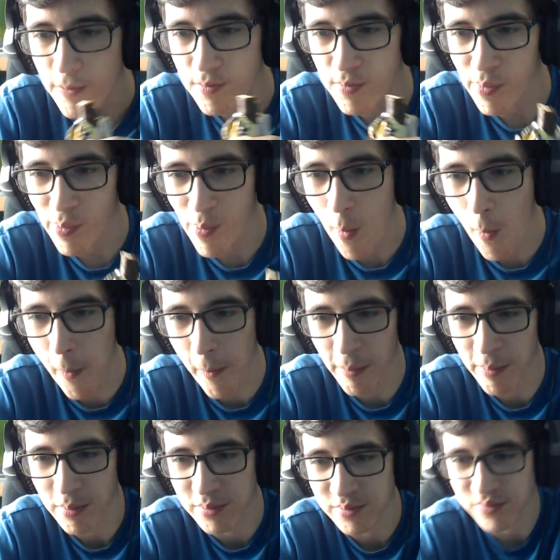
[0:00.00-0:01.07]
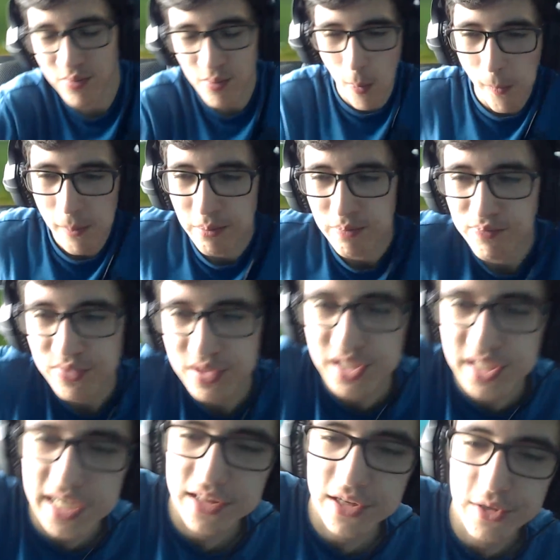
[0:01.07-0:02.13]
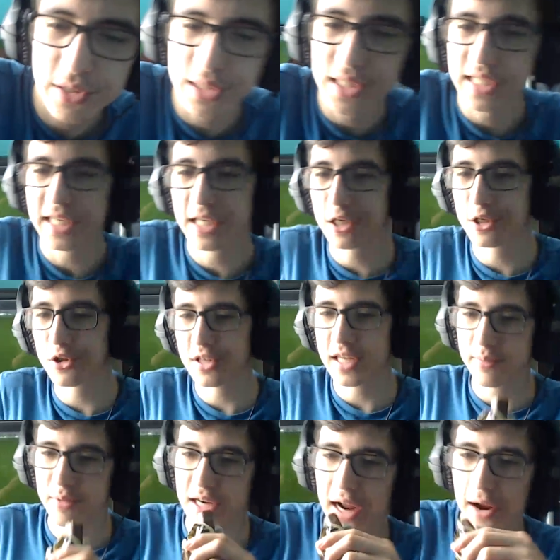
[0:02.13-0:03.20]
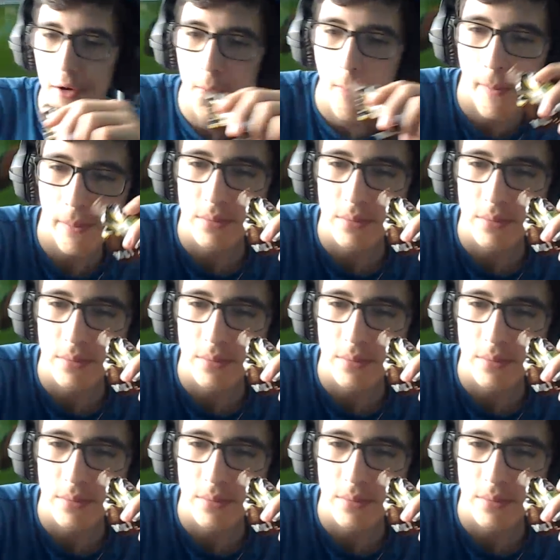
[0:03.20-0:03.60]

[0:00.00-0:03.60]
So yeah, there is a character named Kyle